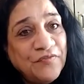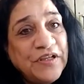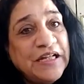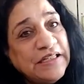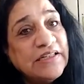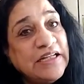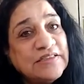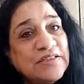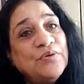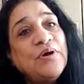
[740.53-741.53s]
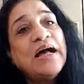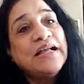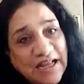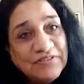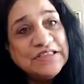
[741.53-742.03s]
feeling that, yes, you know, I
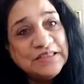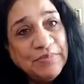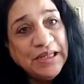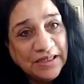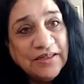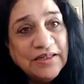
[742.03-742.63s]
have it in me.